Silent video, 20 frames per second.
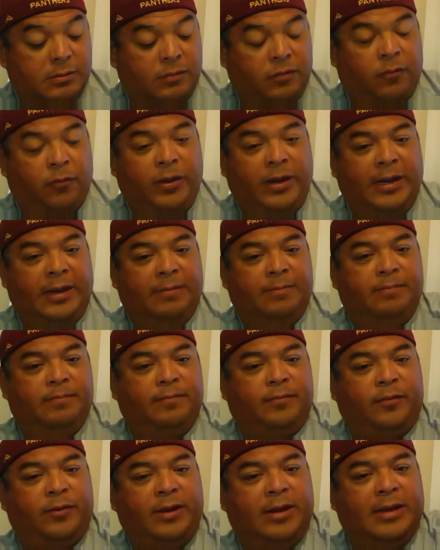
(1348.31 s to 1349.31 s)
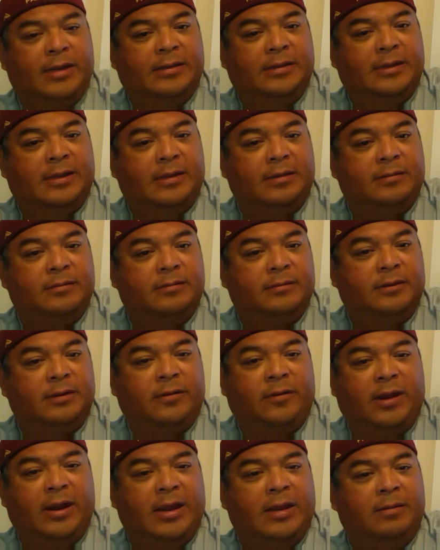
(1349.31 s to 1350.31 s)
3 out of 10.
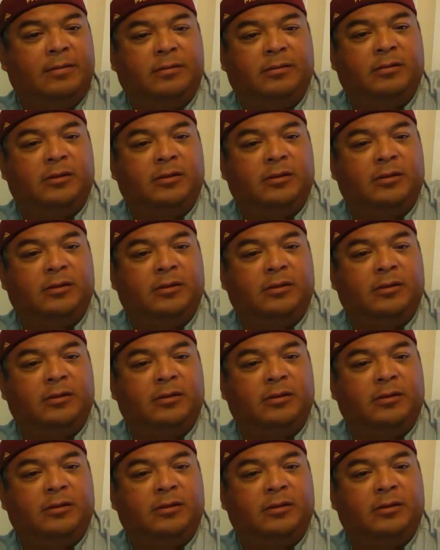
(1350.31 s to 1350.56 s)
Great